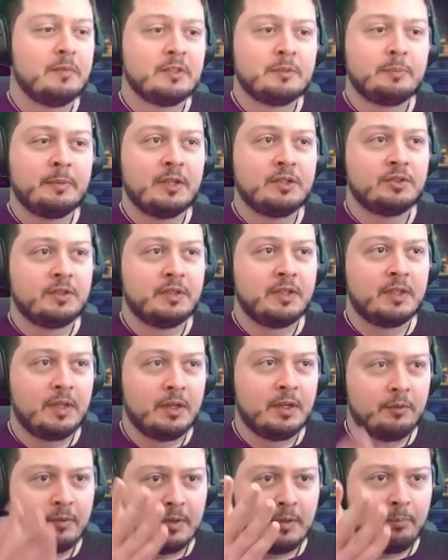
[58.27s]
especially,
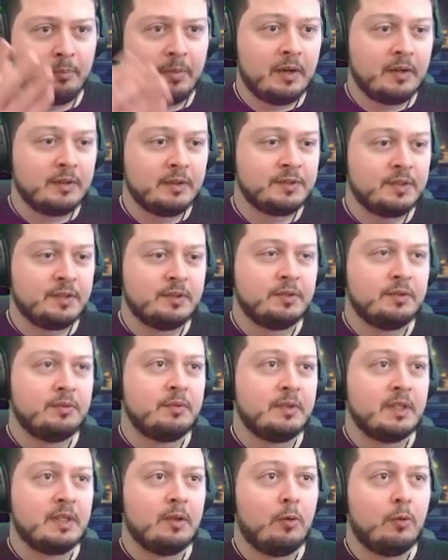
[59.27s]
in comparison to
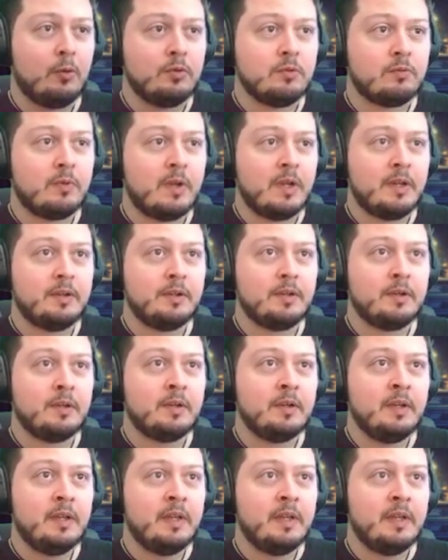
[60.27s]
the old render.